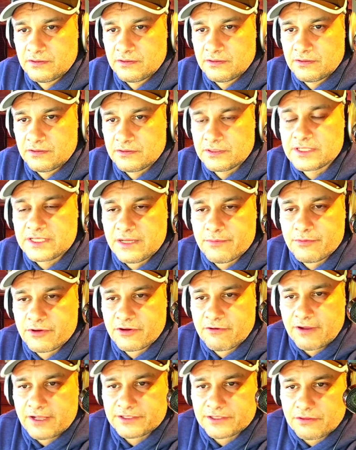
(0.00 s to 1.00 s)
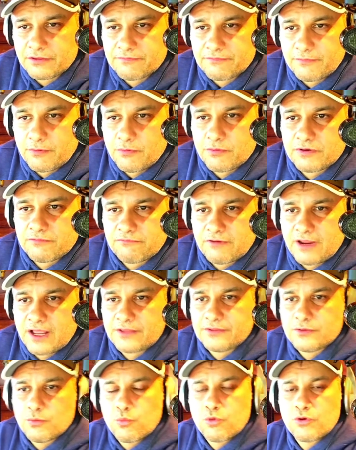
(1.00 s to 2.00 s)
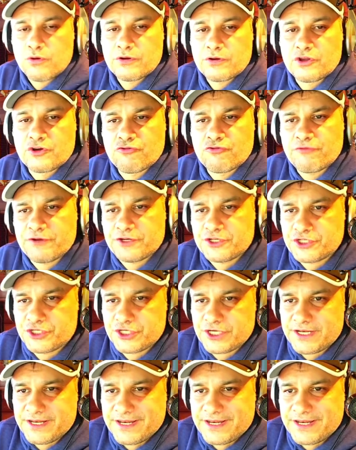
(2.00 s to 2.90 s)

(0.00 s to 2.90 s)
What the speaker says: The Democrats are throwing around the word Christian